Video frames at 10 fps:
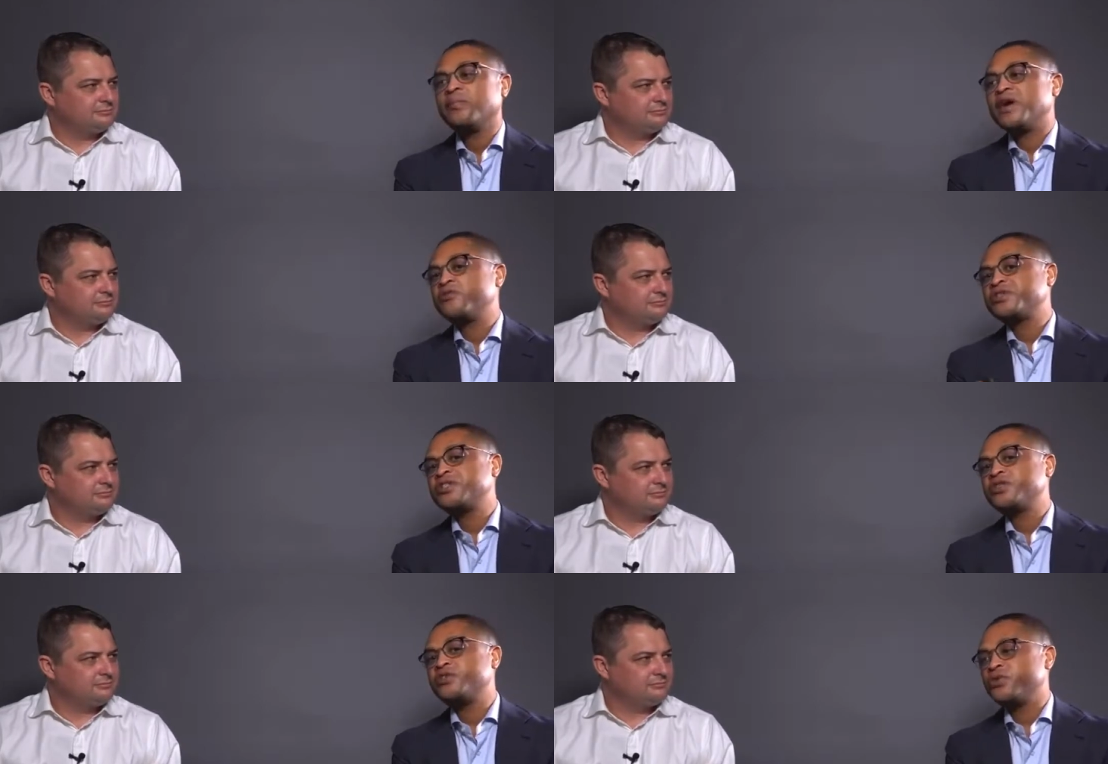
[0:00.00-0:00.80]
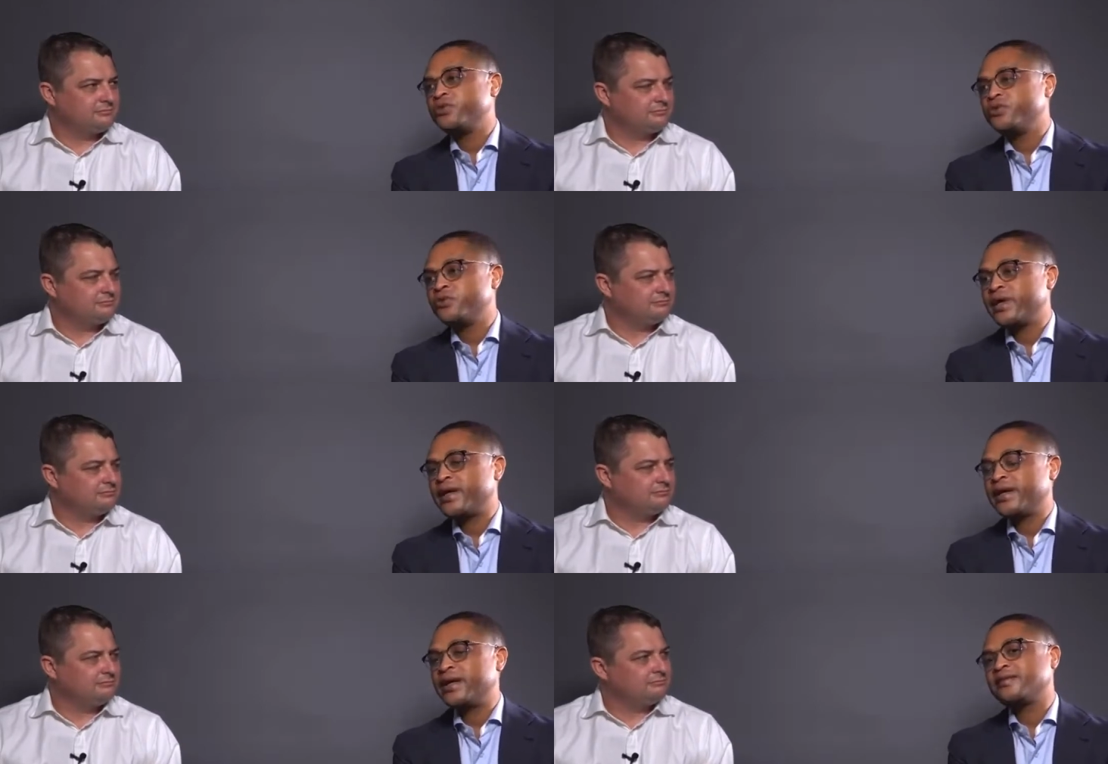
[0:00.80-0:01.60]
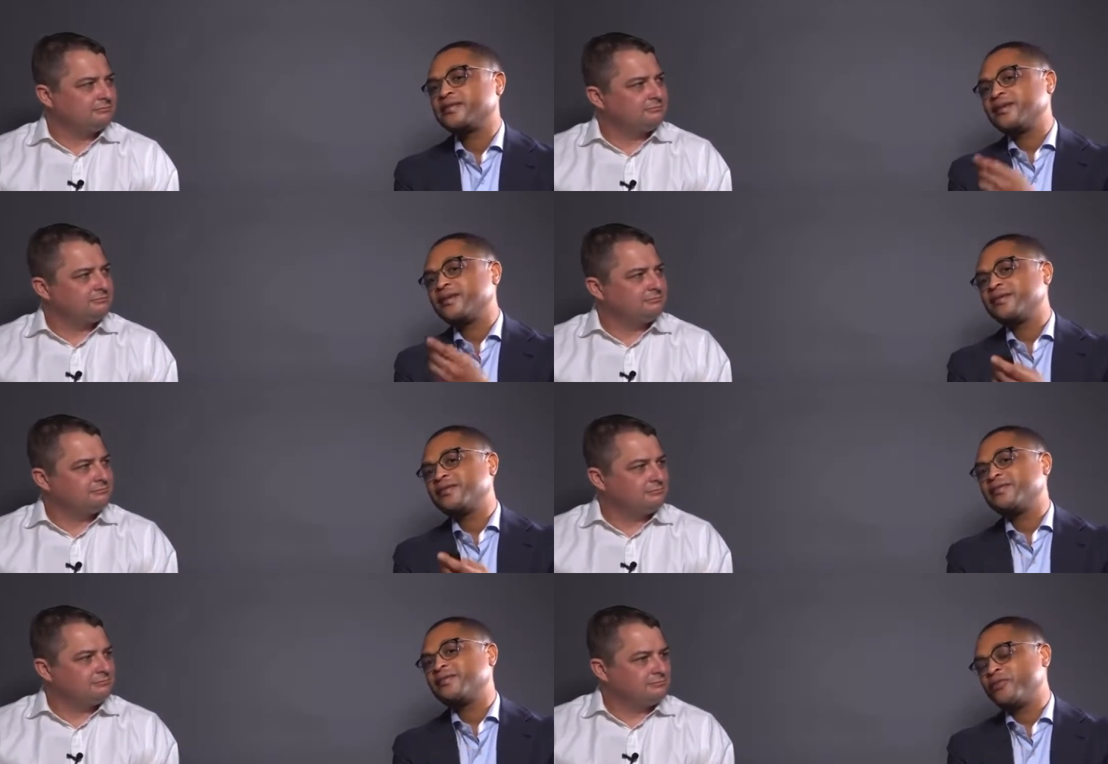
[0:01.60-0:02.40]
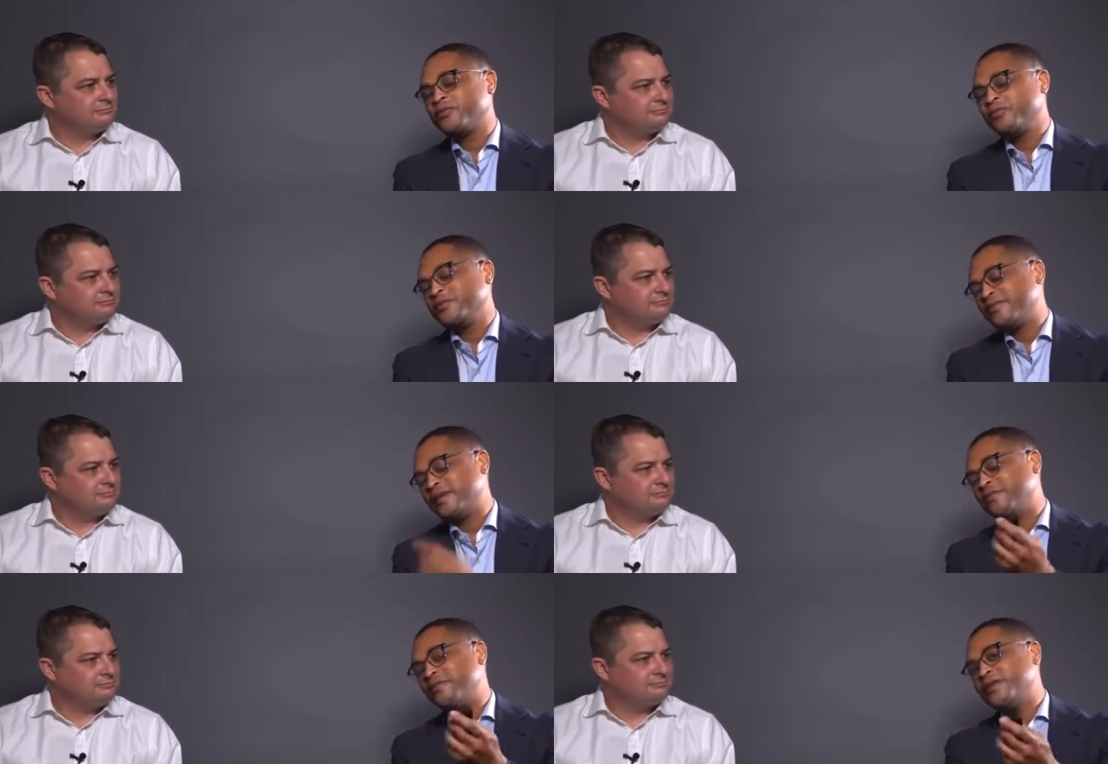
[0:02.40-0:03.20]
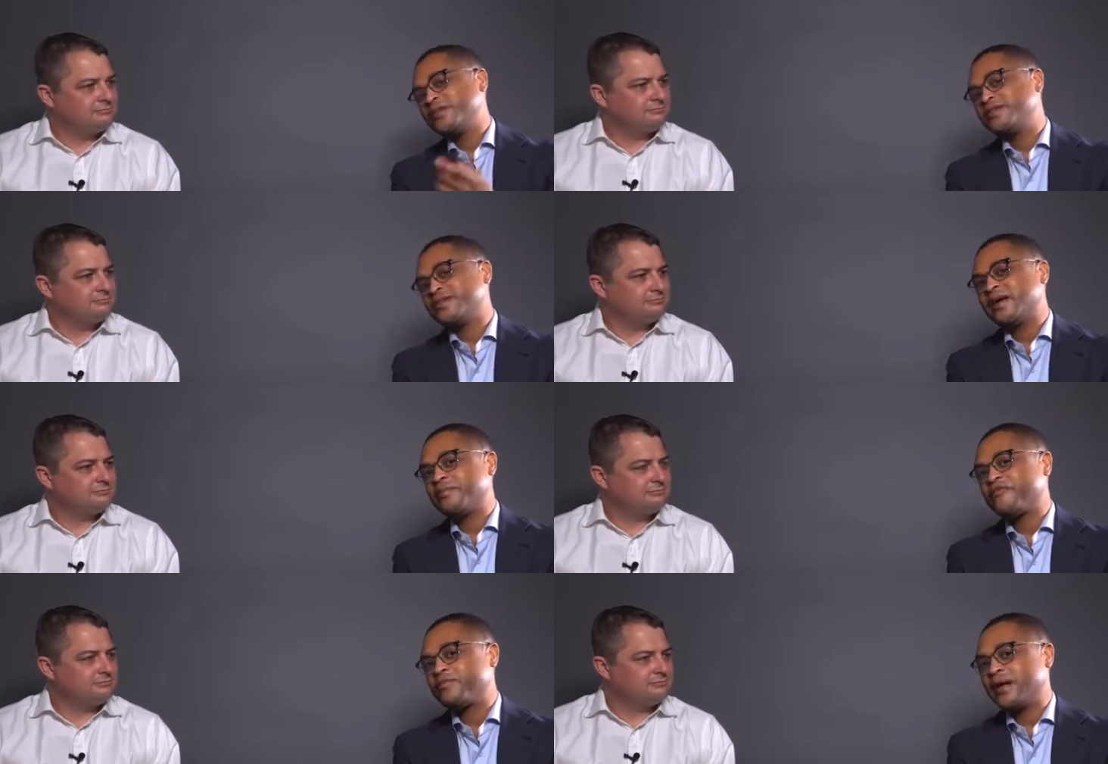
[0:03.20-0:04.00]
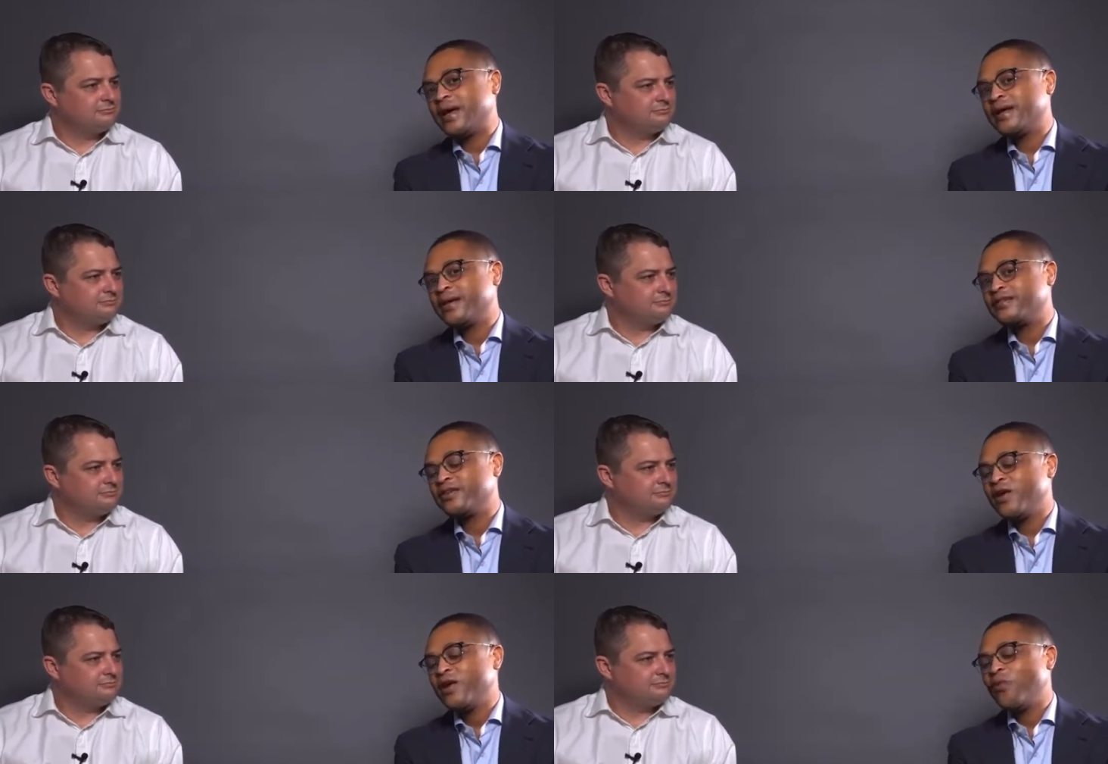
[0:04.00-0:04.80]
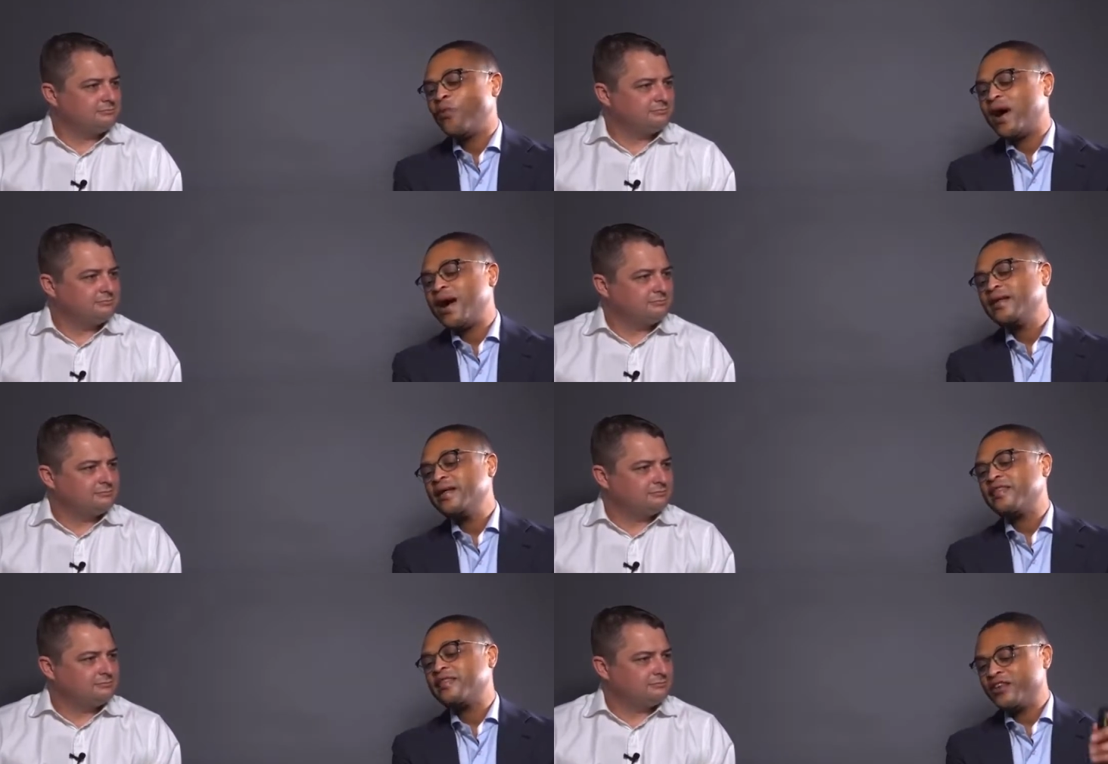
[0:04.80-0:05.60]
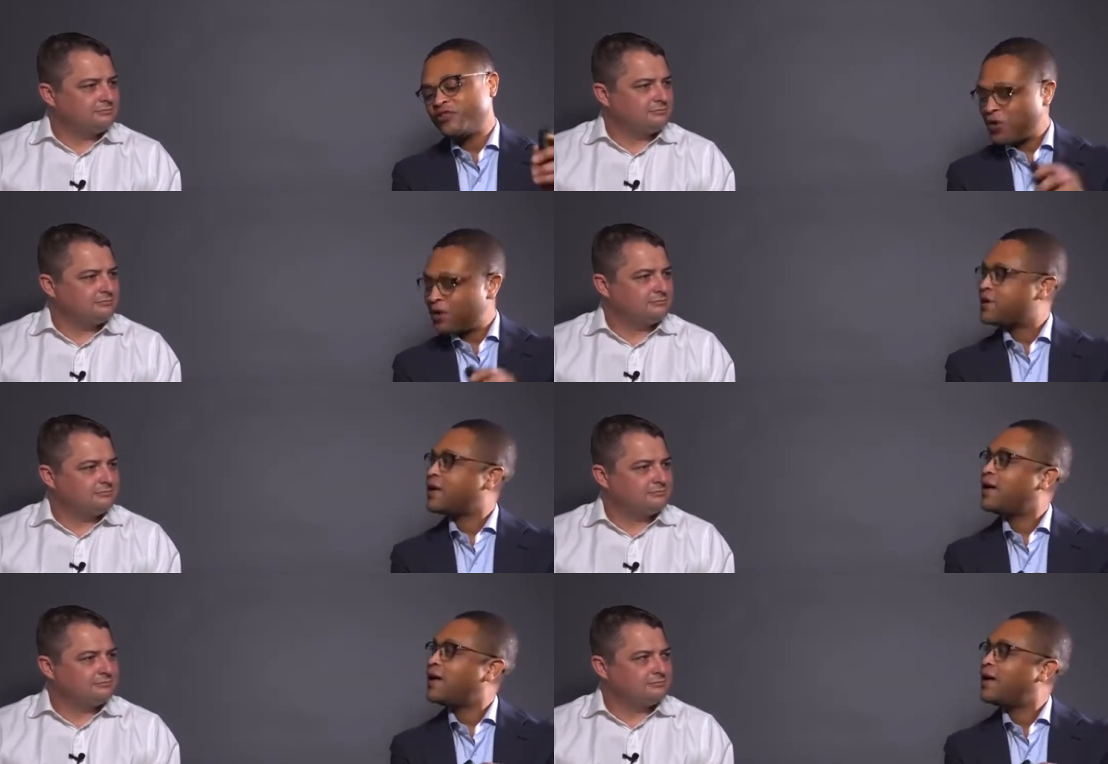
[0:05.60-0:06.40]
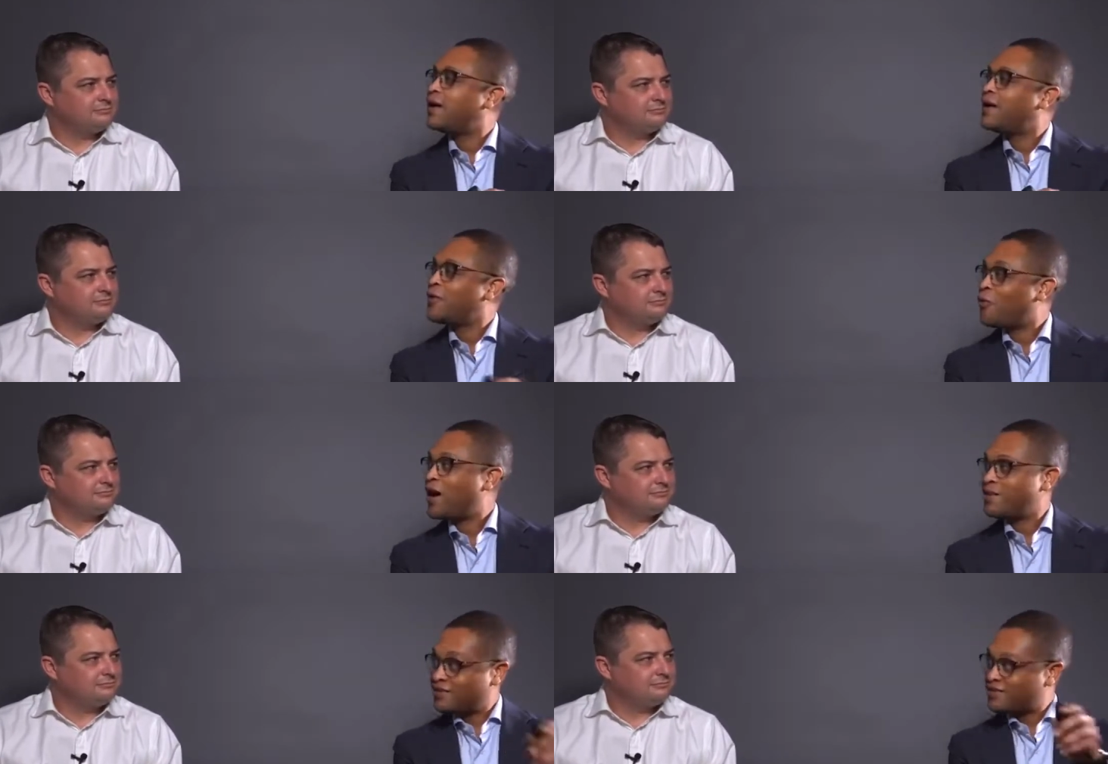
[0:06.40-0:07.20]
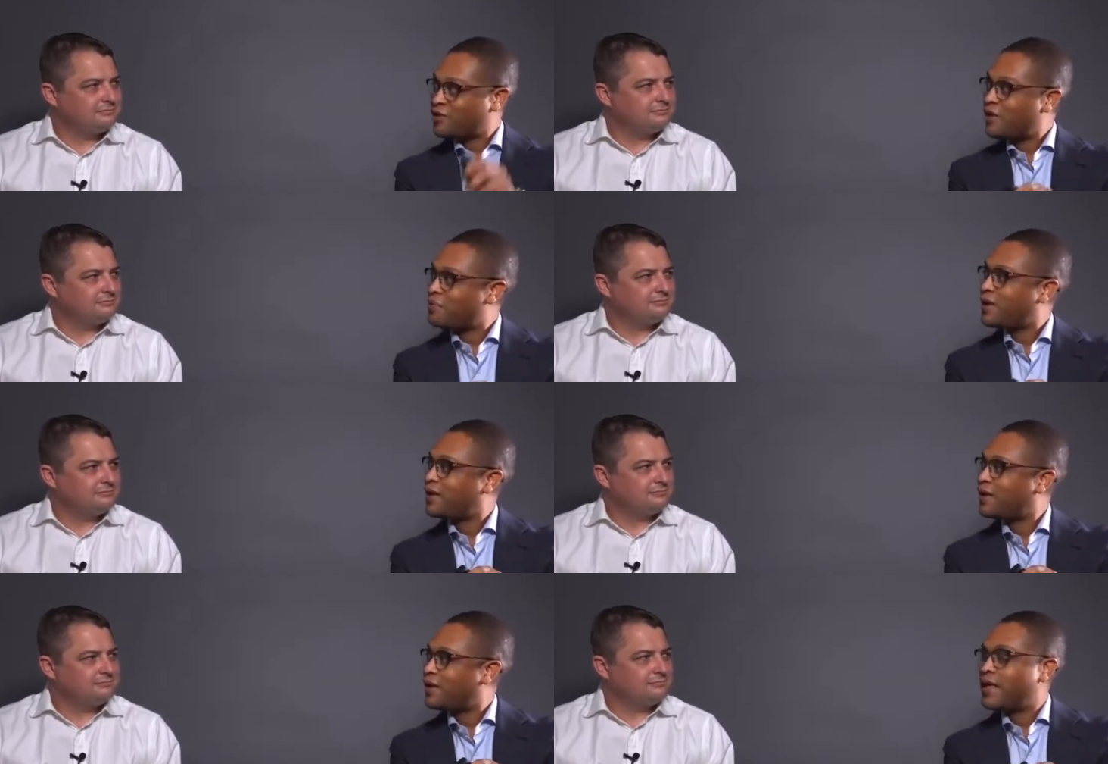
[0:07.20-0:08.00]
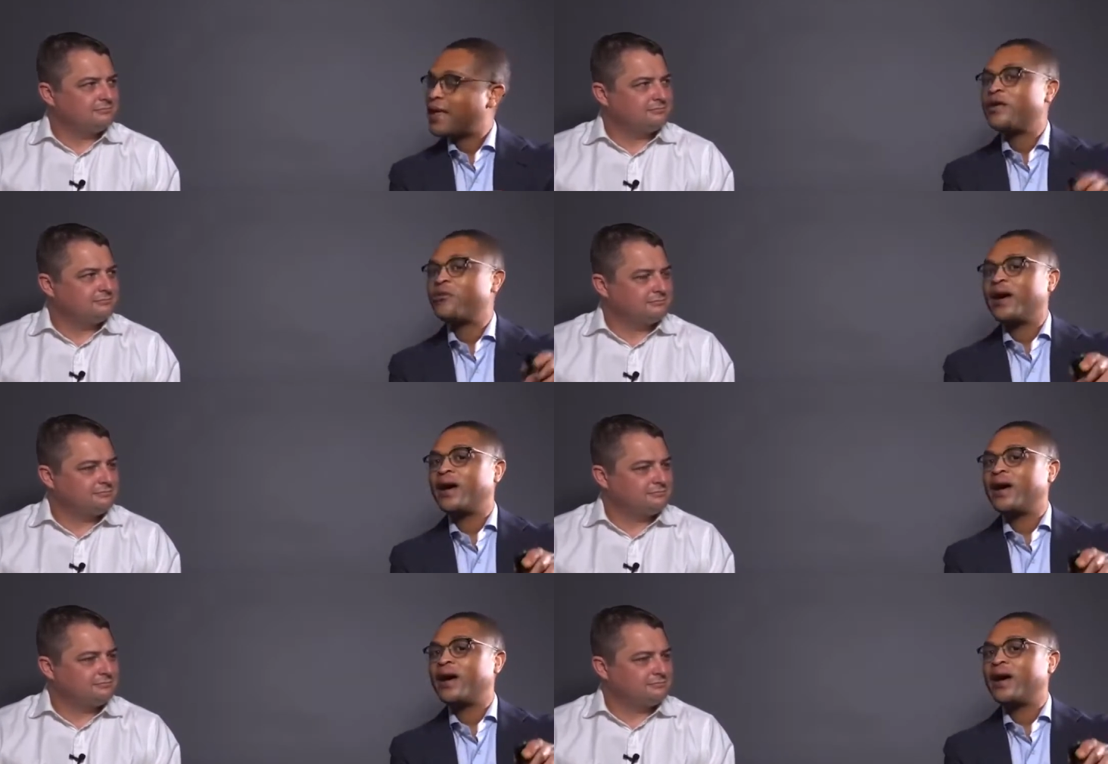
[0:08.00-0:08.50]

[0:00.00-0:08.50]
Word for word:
Speaker 1: My question to you, and I guess uh, some of the questions that are coming from my client is, why this webinar? Why this topic? And